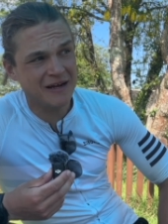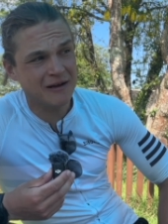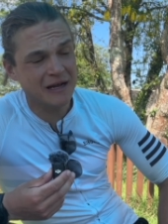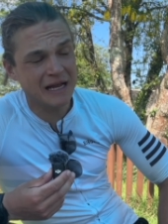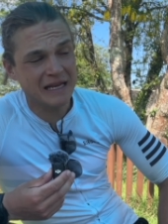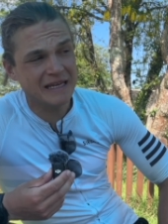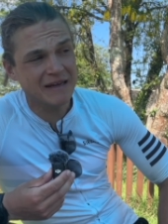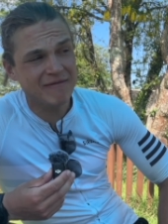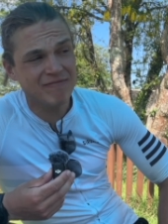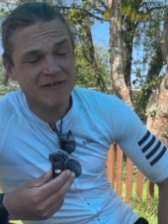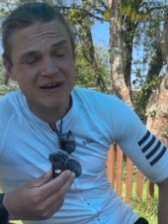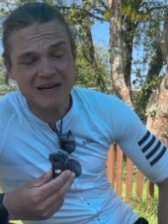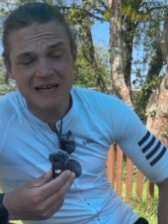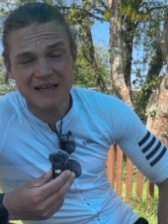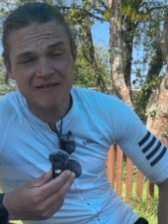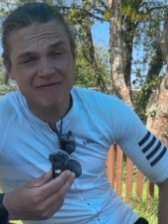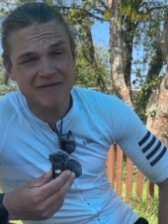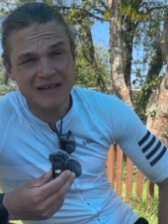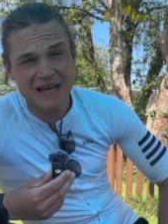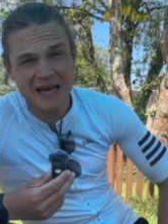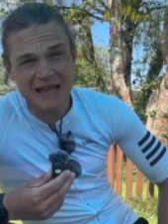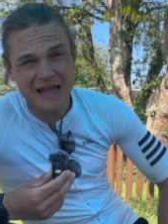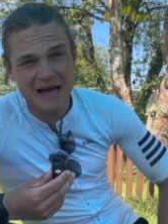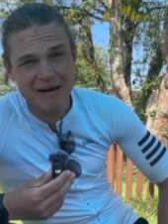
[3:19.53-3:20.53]
didn't really even
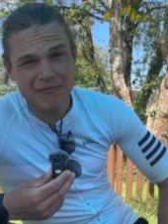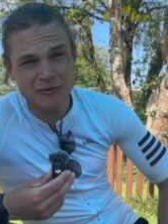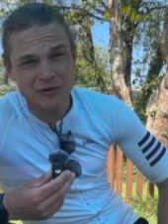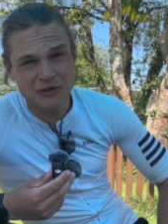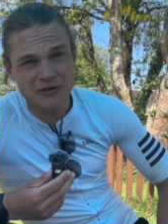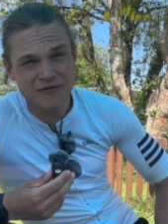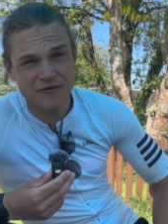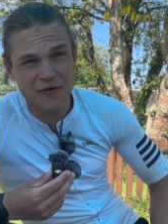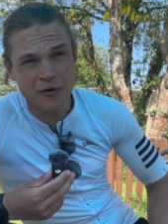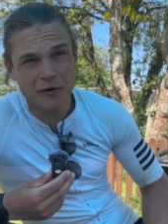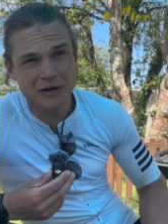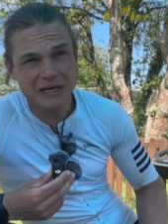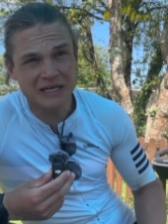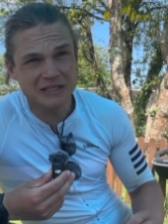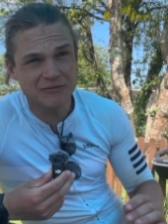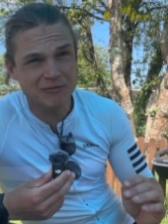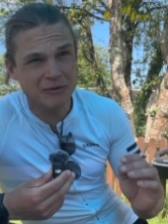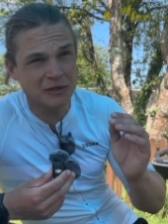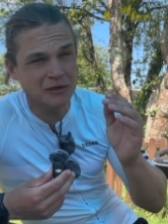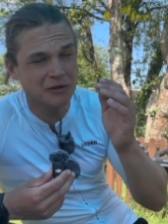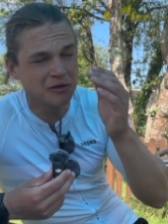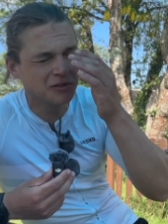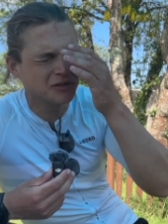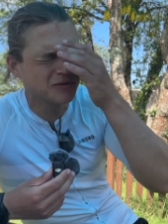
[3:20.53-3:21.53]
get that much footage
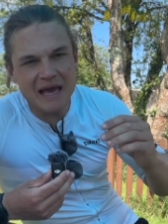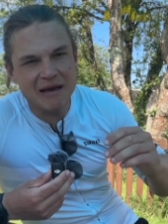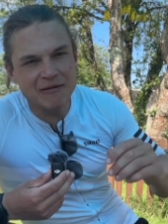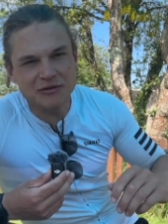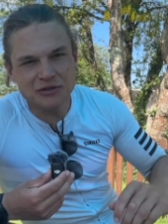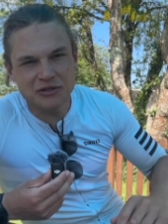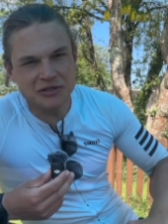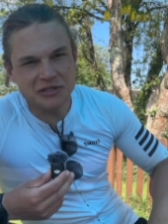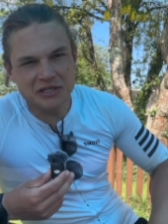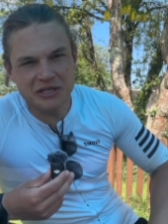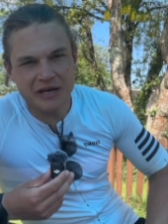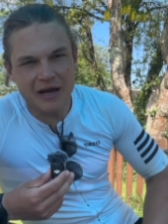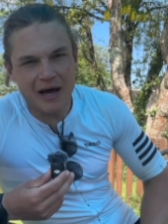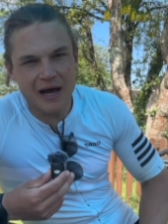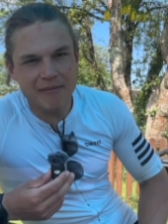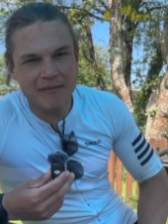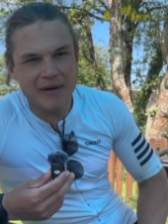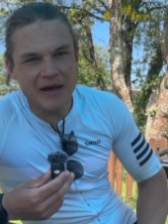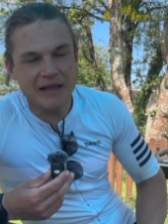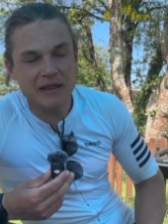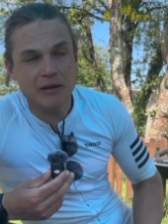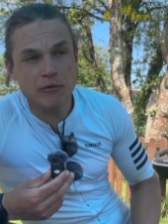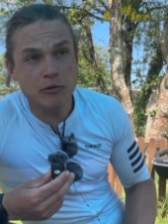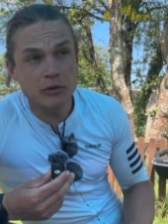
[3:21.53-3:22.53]
because it was just a nightmare.
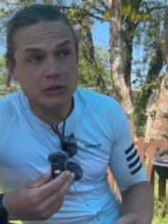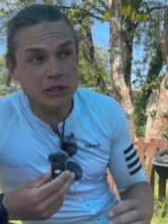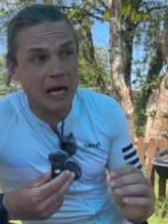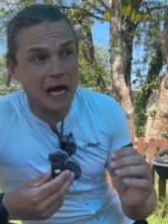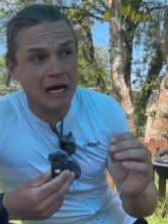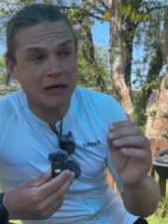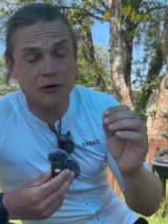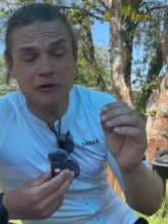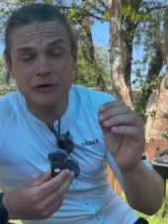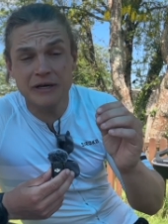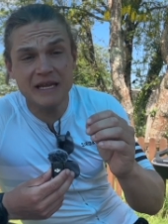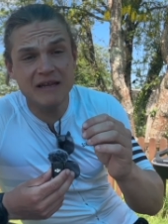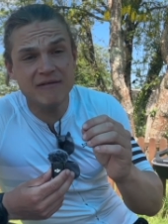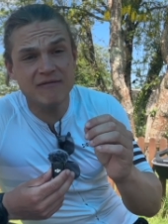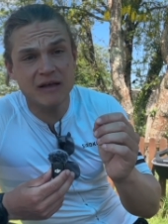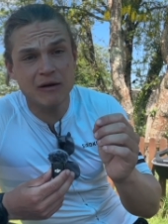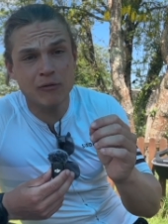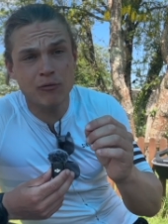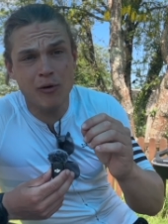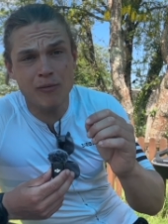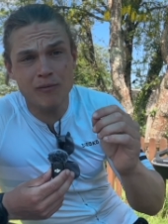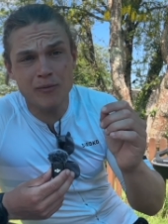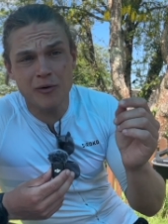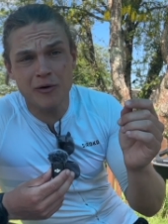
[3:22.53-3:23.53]
At
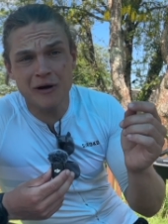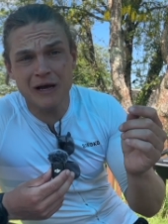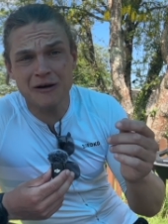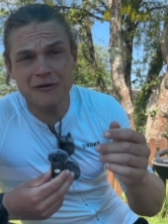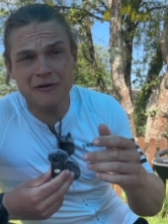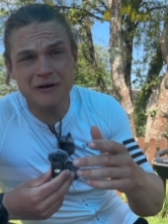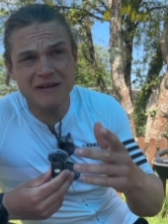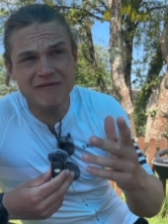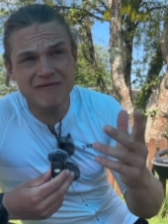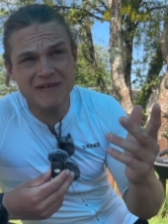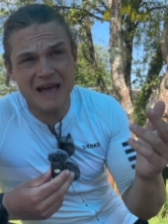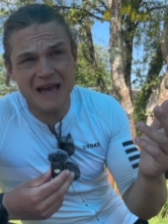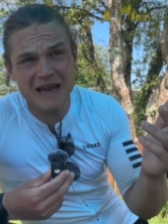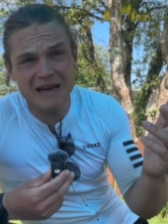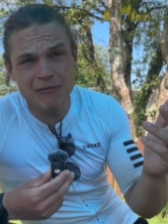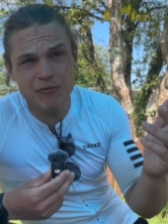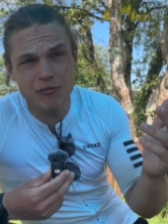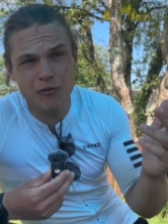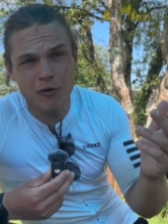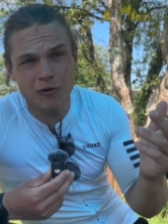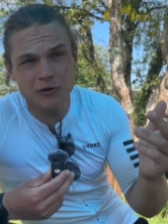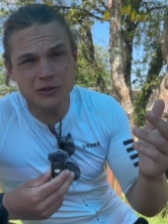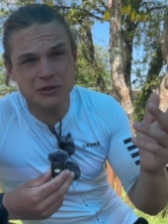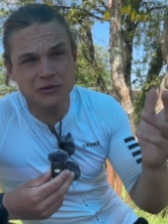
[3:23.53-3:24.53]
one point, I couldn't even get any
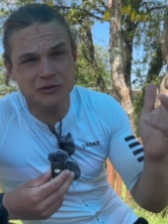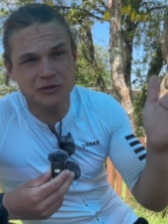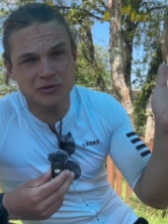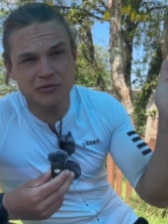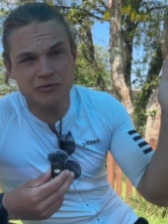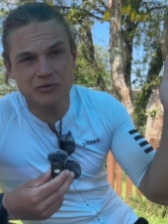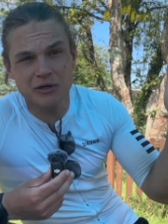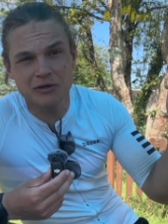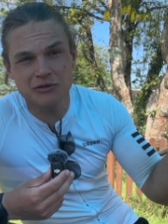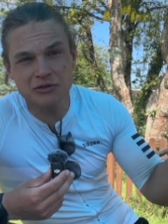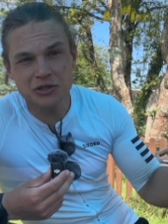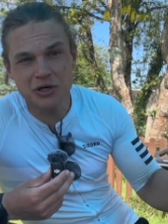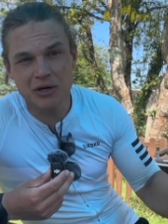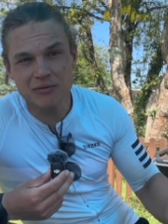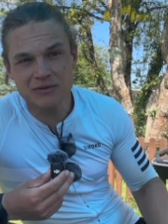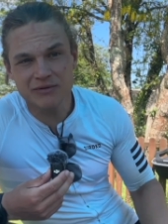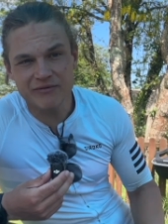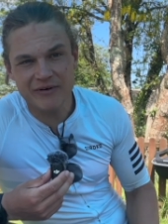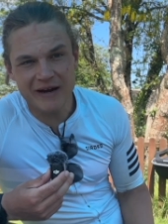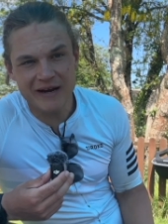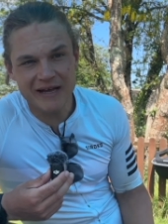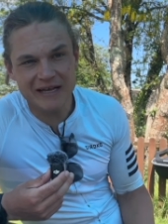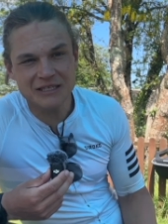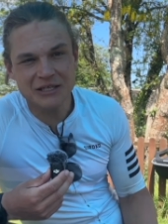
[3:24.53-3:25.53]
water because there were no shops
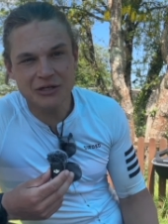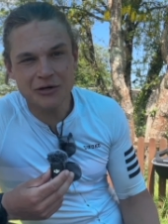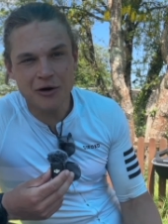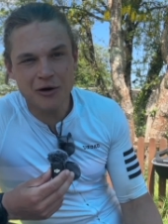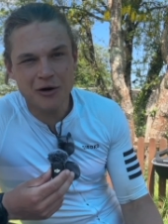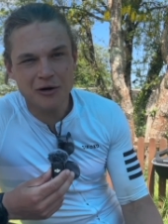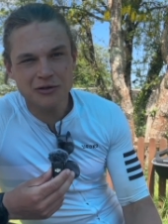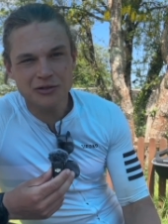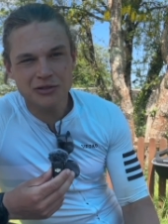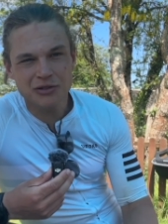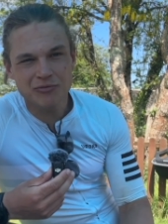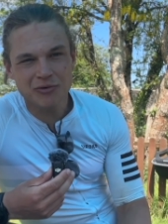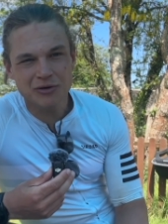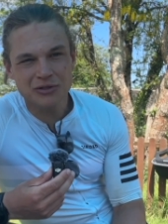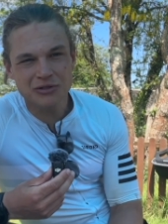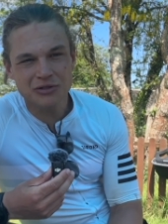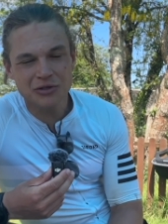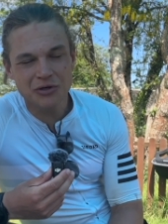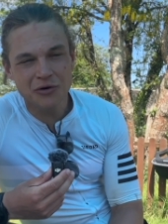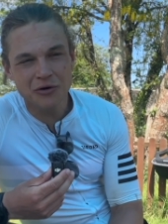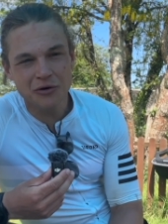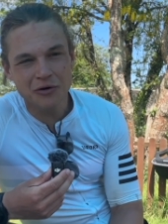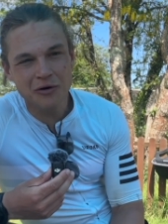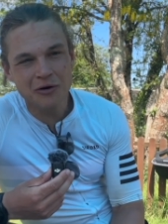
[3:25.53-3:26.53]
around. I had to knock on someone's
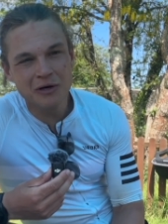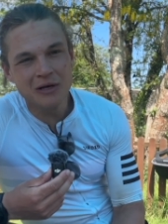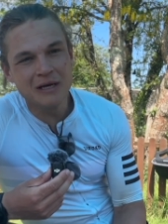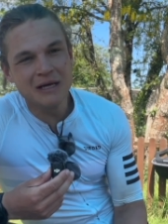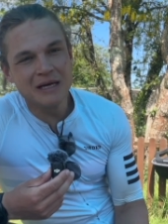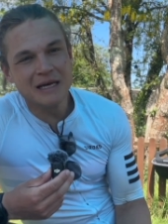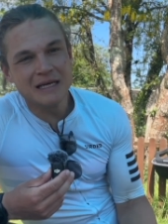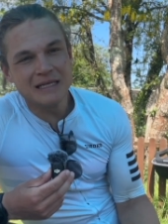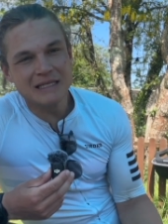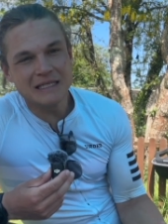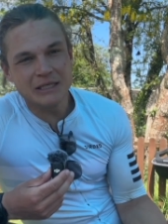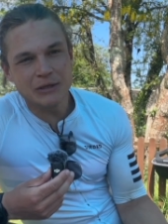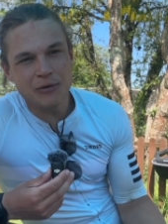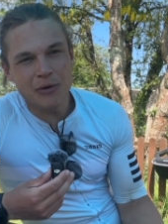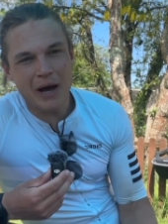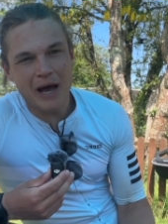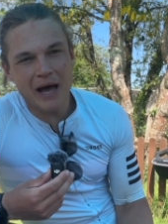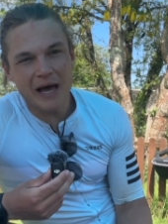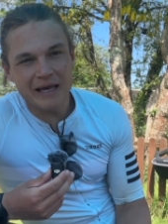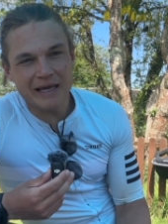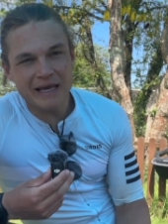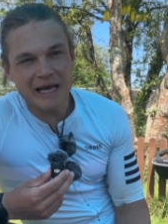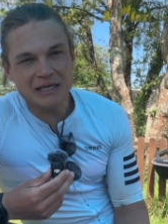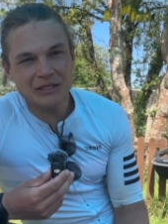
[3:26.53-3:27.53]
door to
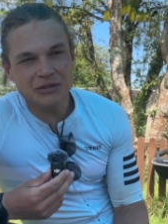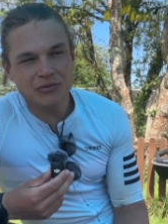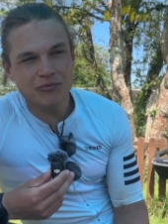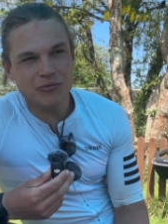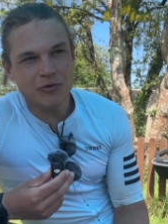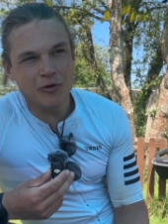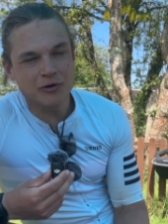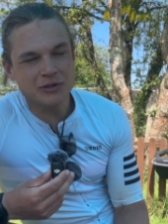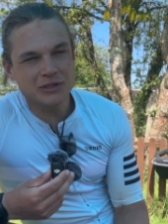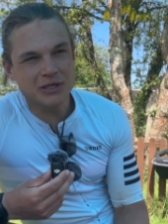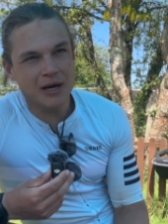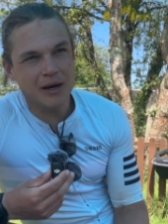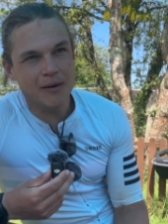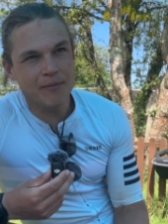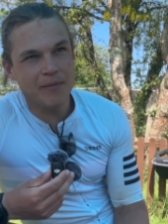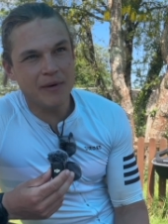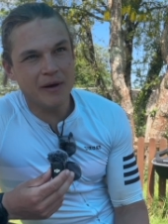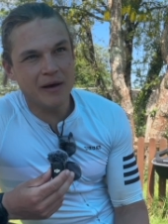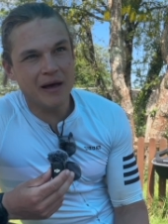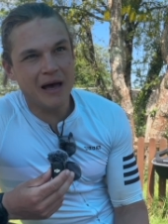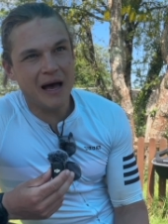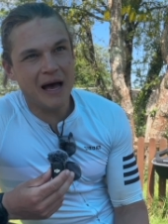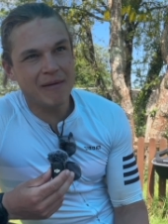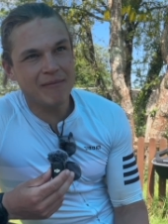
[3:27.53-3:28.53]
get some water, but
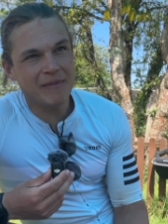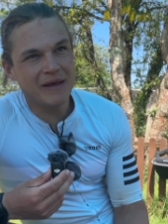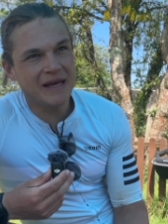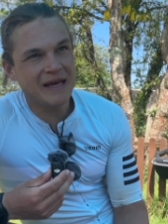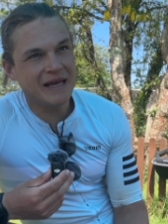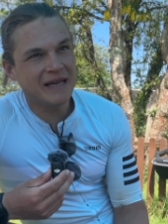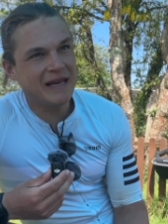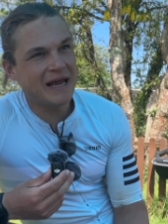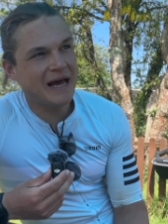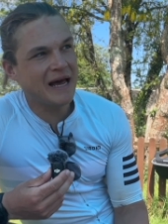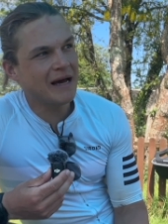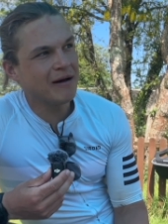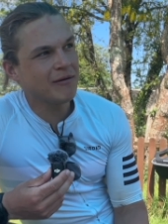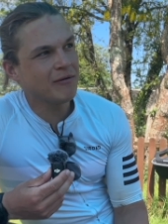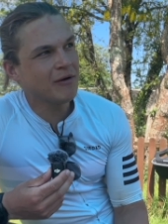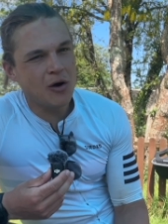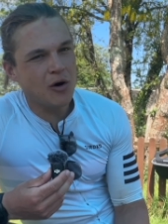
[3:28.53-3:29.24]
I'm here now.